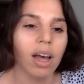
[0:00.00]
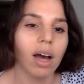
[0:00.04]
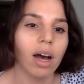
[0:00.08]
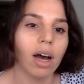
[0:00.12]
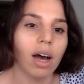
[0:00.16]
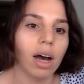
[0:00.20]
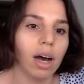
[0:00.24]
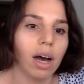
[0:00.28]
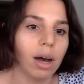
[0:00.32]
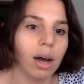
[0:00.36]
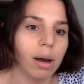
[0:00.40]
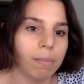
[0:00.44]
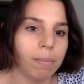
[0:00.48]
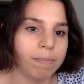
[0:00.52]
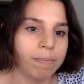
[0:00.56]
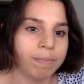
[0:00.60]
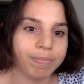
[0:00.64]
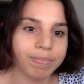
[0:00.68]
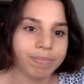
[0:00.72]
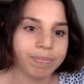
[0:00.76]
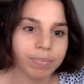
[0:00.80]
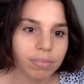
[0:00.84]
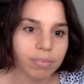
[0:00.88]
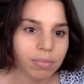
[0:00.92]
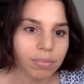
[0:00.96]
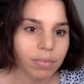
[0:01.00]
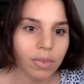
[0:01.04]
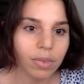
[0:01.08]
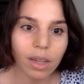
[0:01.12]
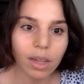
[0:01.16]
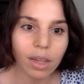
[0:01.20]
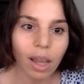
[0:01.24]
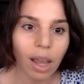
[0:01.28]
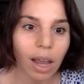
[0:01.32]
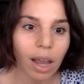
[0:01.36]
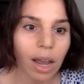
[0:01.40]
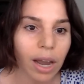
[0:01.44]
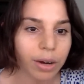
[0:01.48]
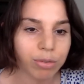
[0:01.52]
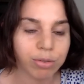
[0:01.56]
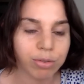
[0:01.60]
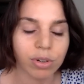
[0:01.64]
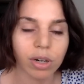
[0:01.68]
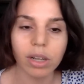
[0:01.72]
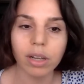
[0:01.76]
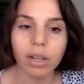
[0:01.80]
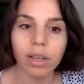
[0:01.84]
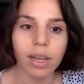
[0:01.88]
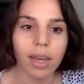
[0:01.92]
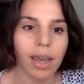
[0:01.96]
I
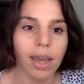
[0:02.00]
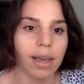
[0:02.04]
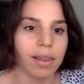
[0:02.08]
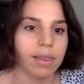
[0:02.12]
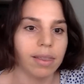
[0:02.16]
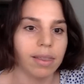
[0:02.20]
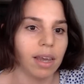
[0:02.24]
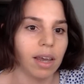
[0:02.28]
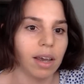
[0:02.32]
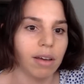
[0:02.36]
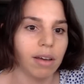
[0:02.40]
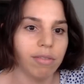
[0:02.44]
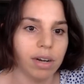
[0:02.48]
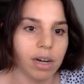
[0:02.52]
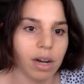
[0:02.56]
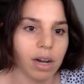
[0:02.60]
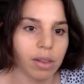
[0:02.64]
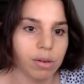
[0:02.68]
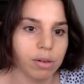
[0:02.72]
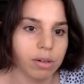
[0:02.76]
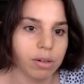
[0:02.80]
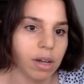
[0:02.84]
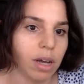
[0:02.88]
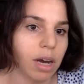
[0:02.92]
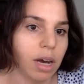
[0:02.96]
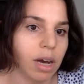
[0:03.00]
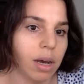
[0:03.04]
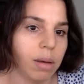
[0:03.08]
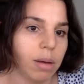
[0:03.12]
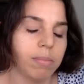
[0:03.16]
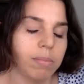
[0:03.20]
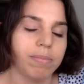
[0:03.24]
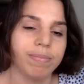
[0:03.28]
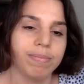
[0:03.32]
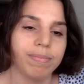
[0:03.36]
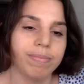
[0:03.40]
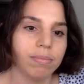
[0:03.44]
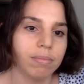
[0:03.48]
really can't think of another time